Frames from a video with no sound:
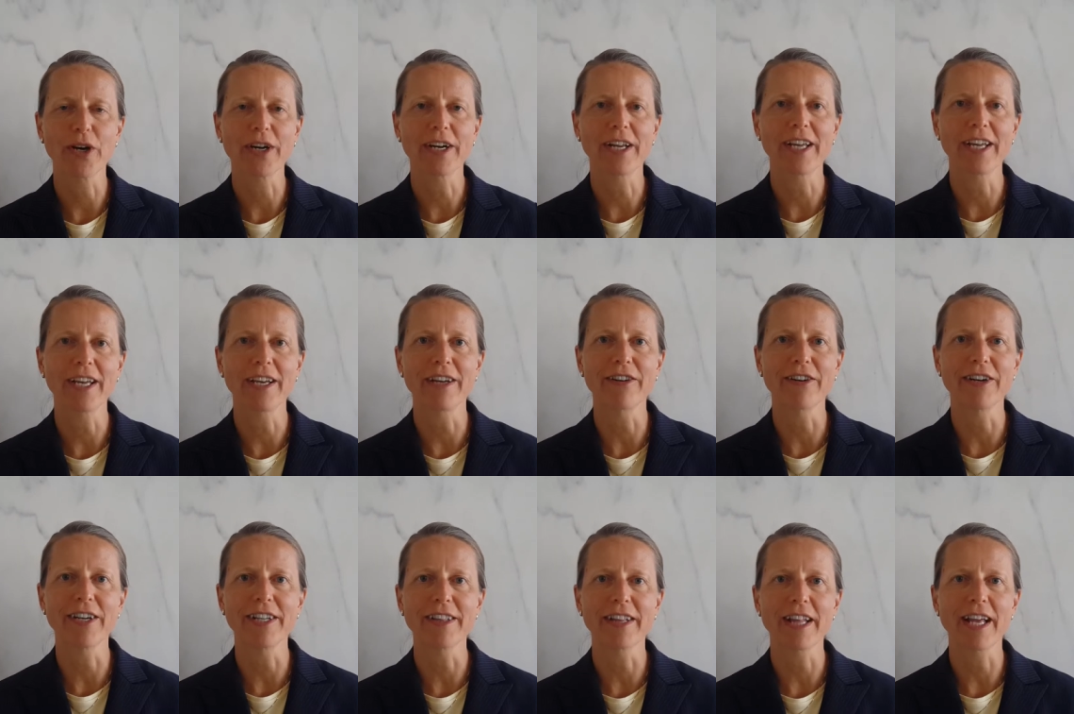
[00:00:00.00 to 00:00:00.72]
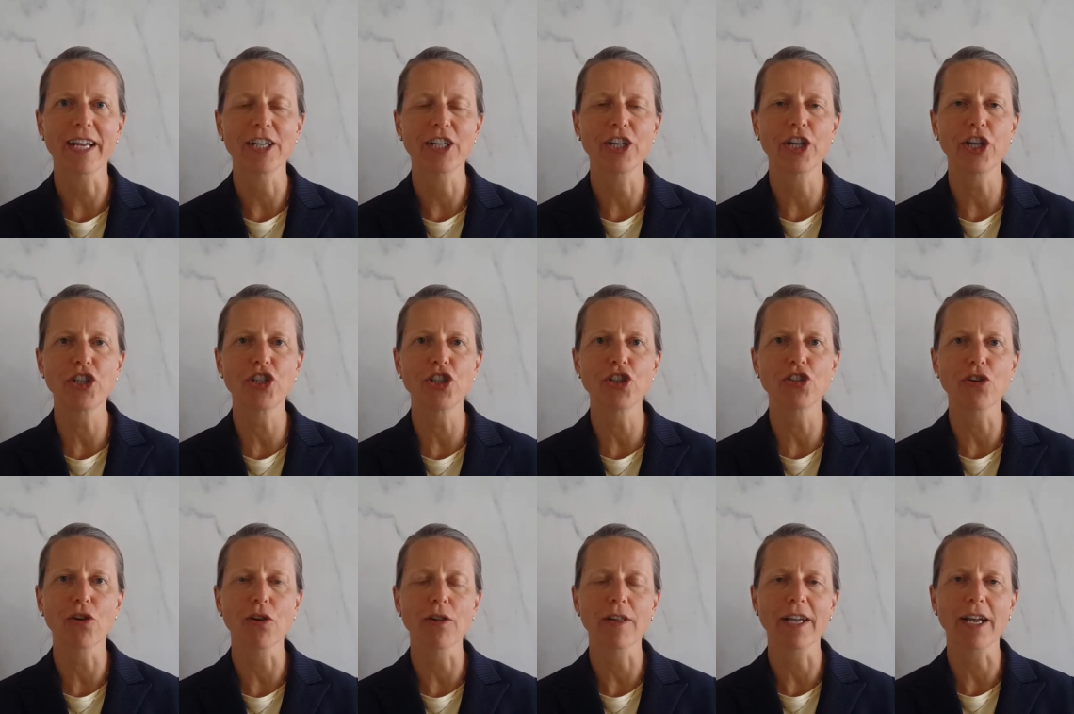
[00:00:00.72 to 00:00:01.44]
We're here in the
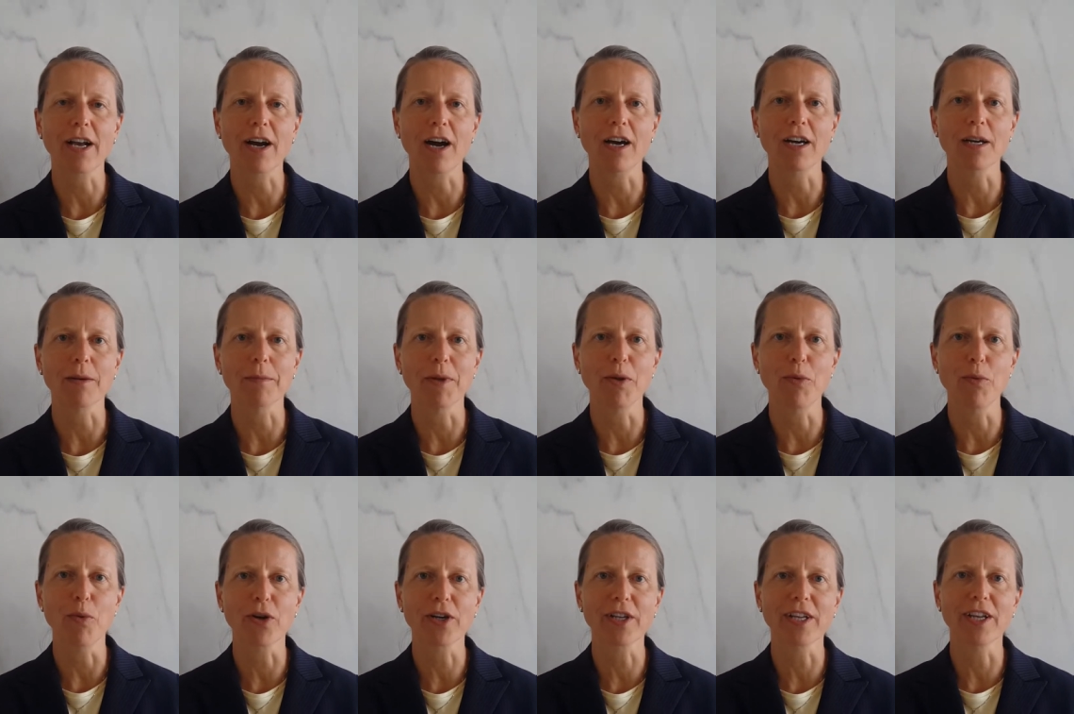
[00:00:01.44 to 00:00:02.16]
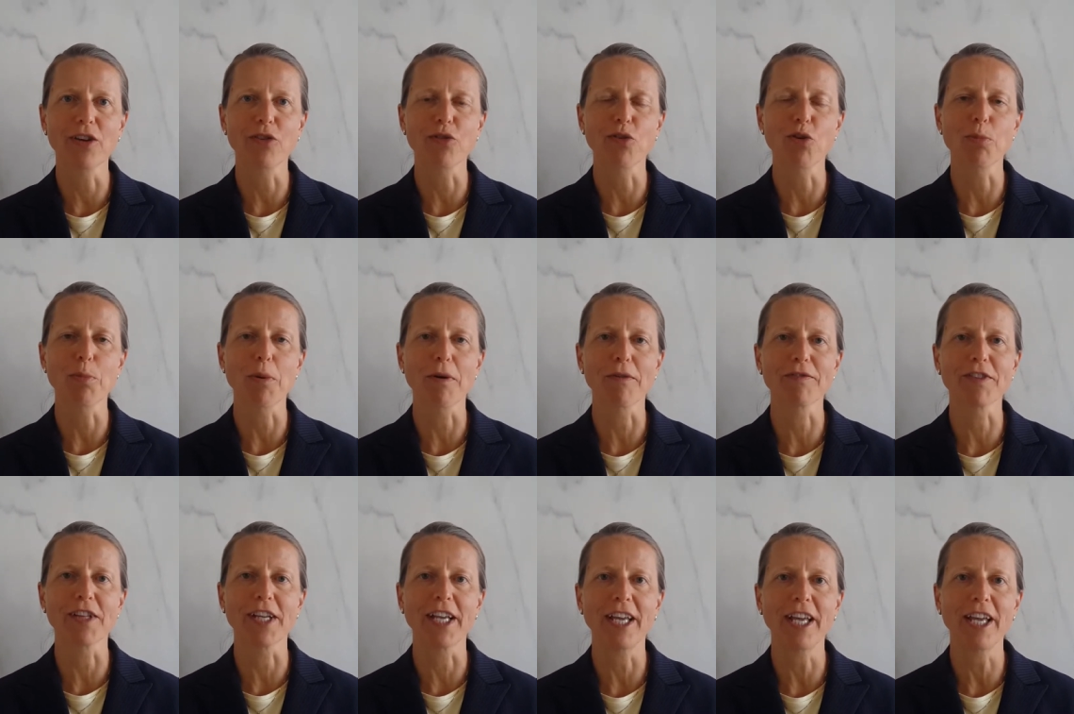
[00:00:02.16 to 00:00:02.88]
Digital Economy Working Group
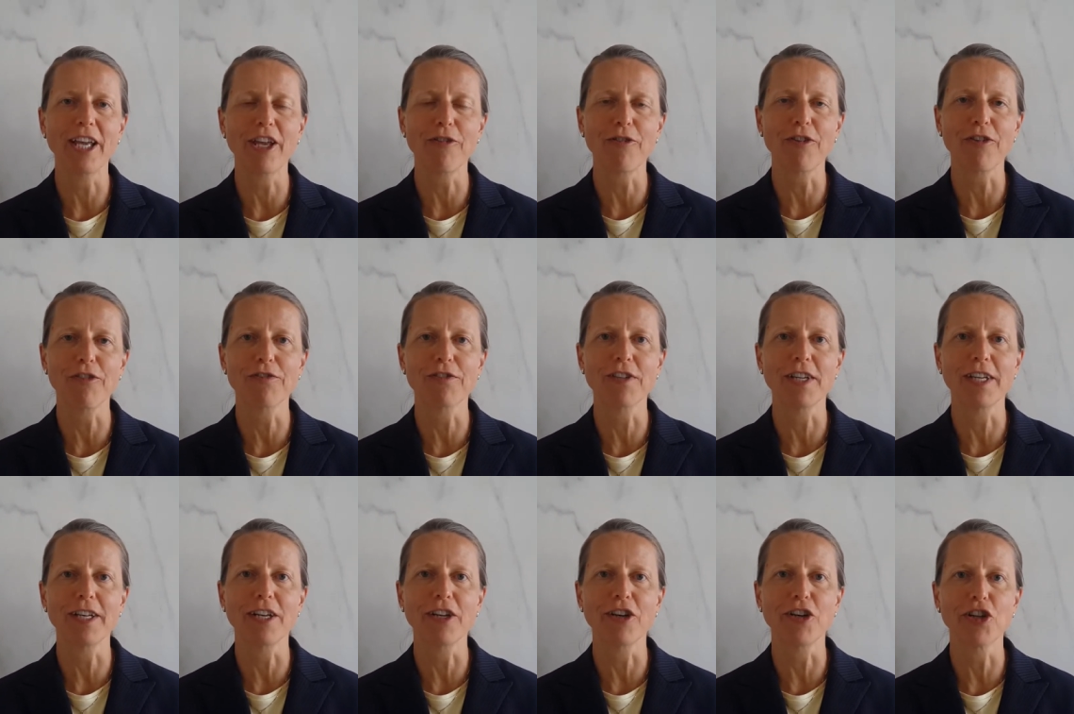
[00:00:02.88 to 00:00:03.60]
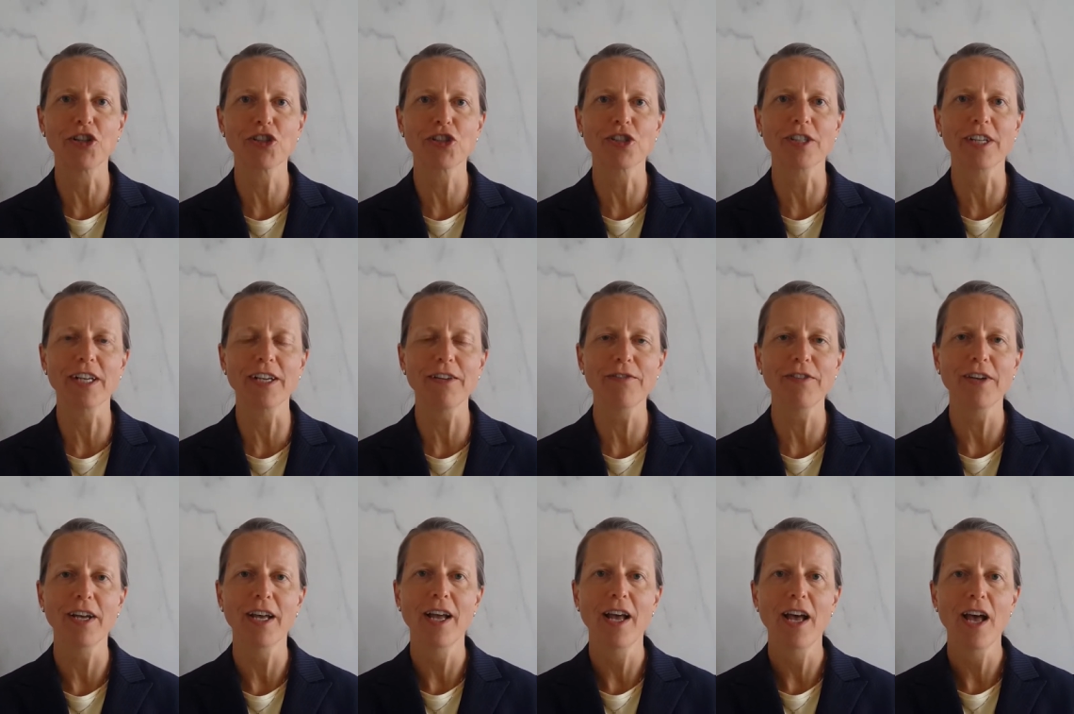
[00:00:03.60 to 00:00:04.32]
of the E15
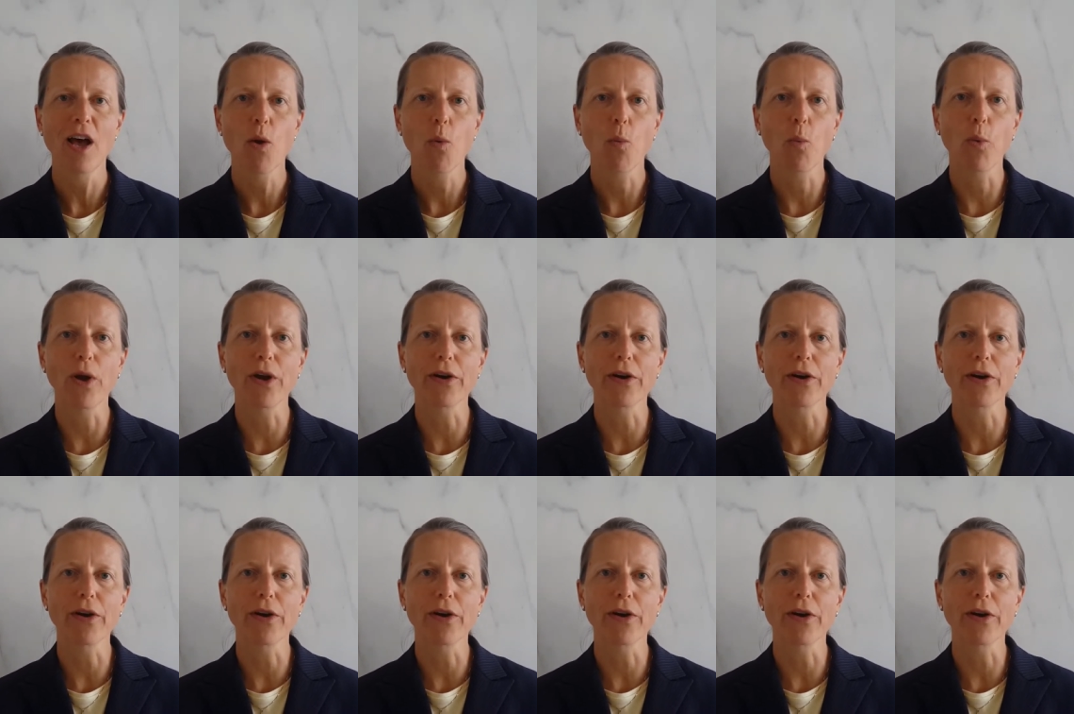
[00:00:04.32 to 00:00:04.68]
Initiative.